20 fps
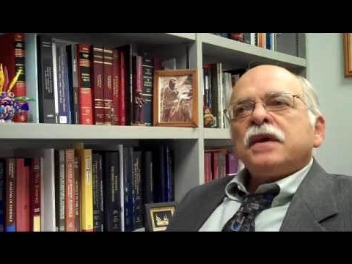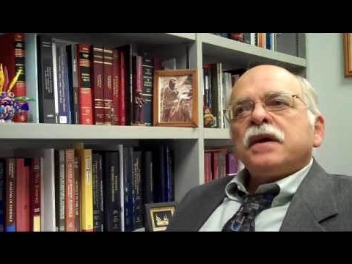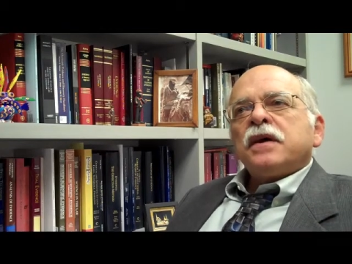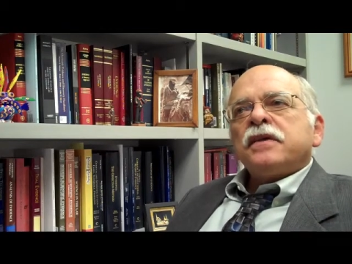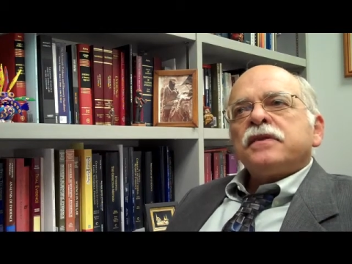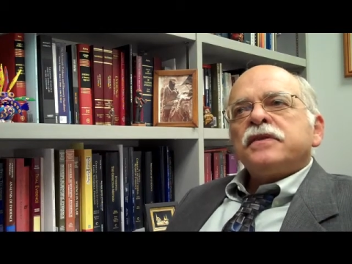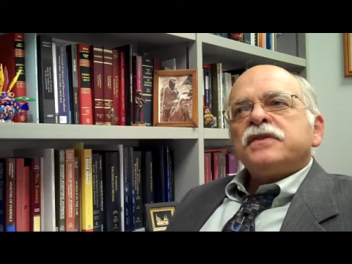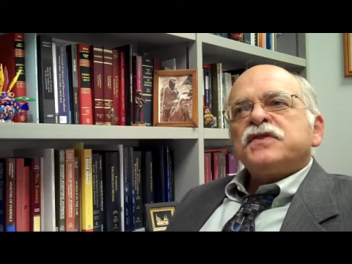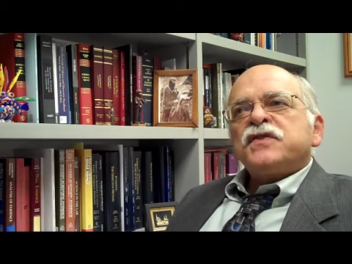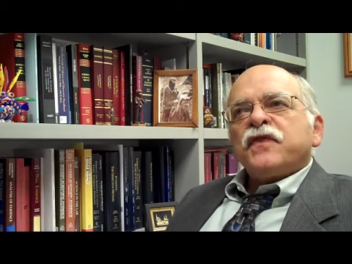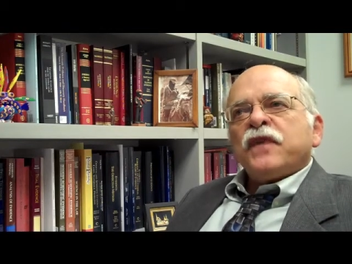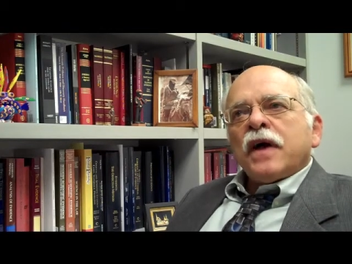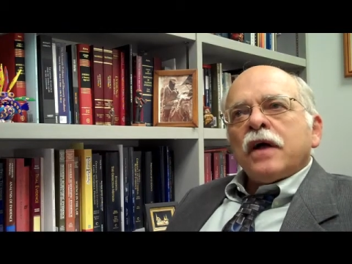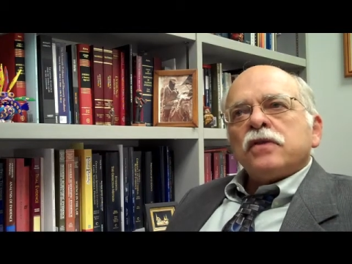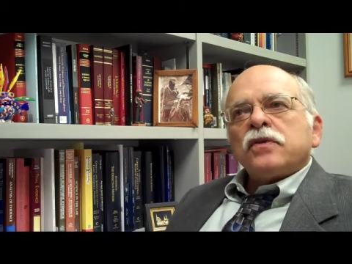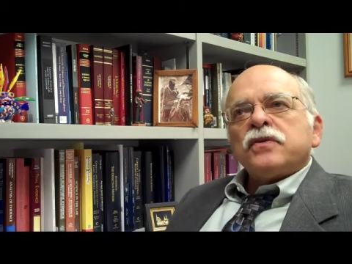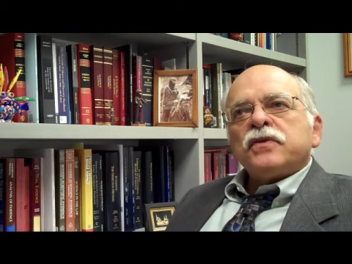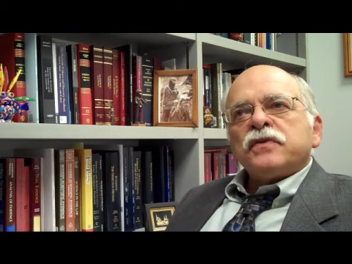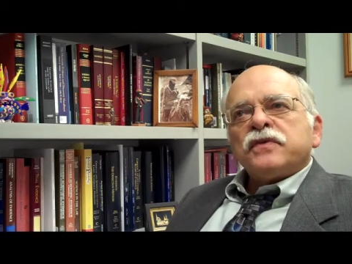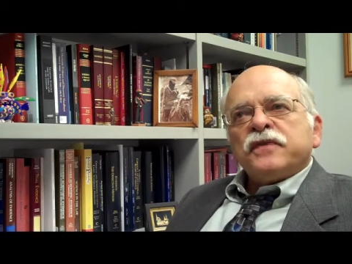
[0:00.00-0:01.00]
Uh, this
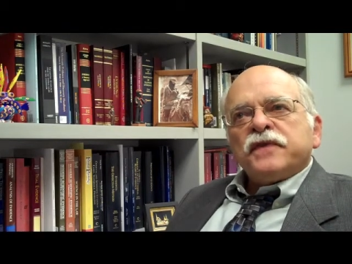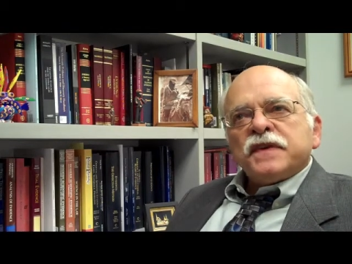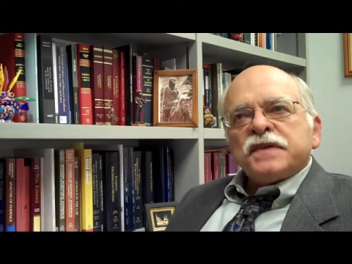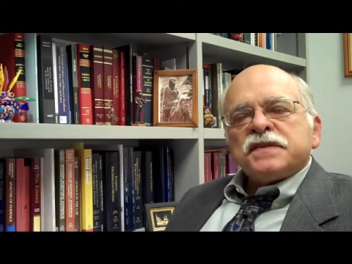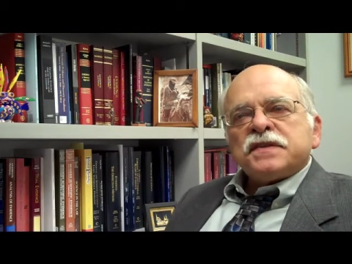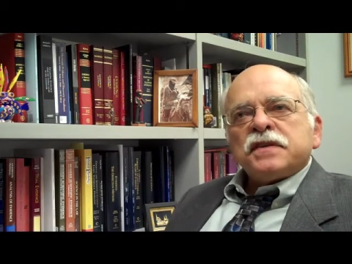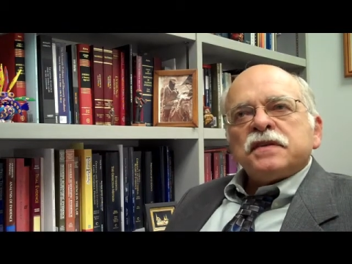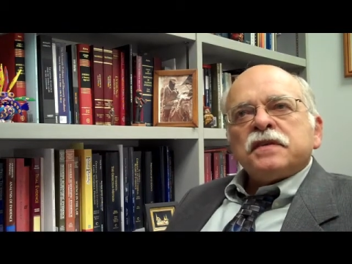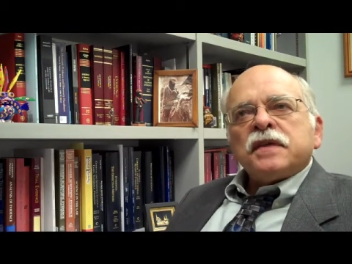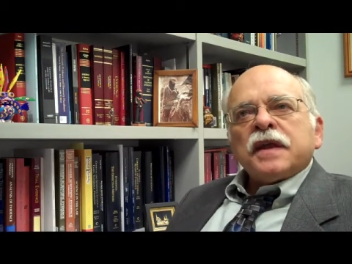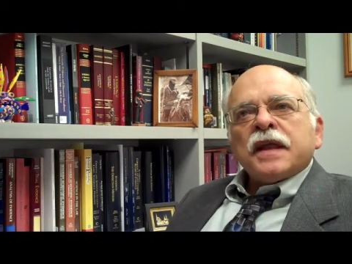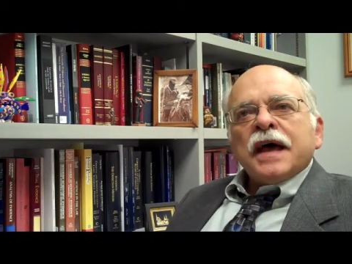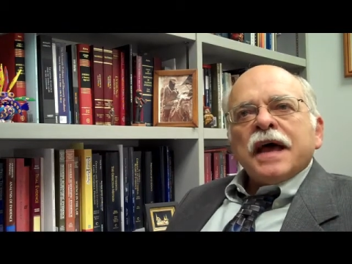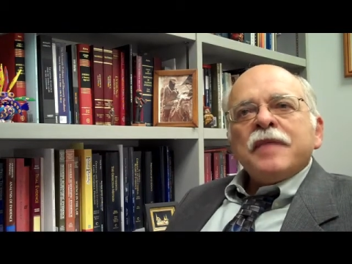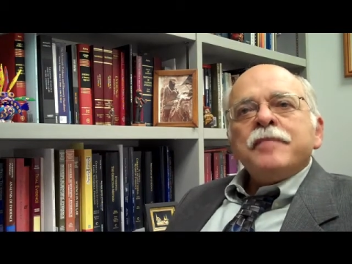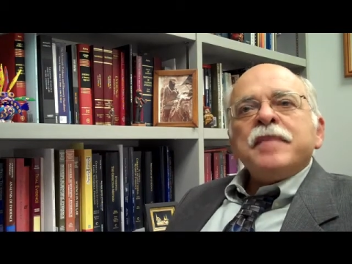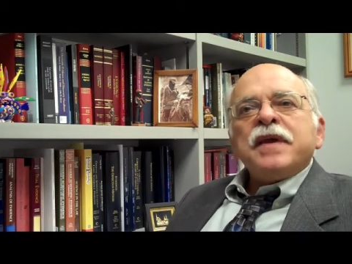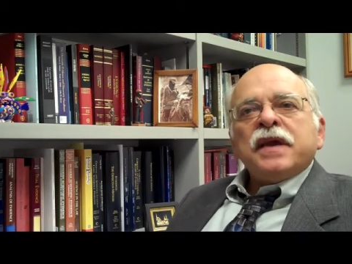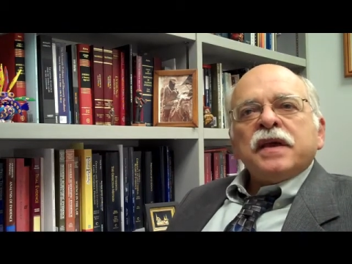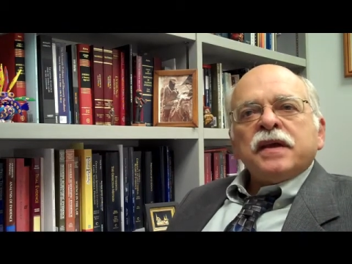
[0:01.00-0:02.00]
followed a visit that
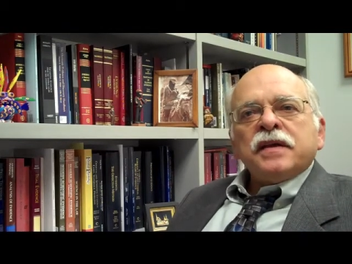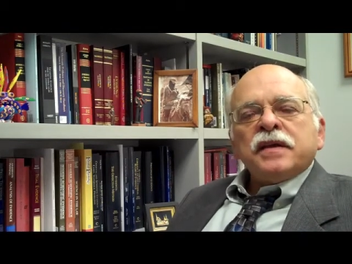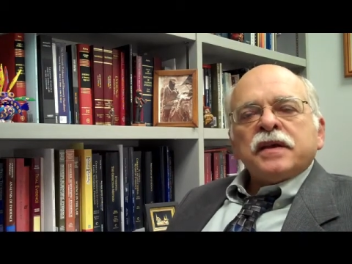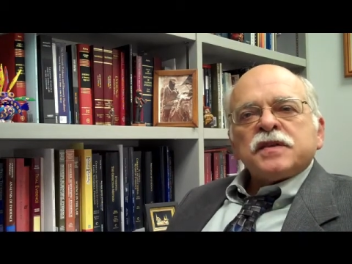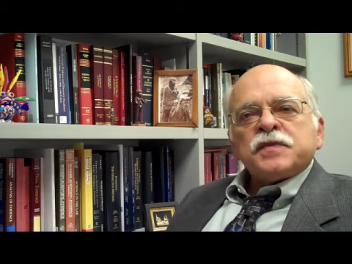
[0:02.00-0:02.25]
I made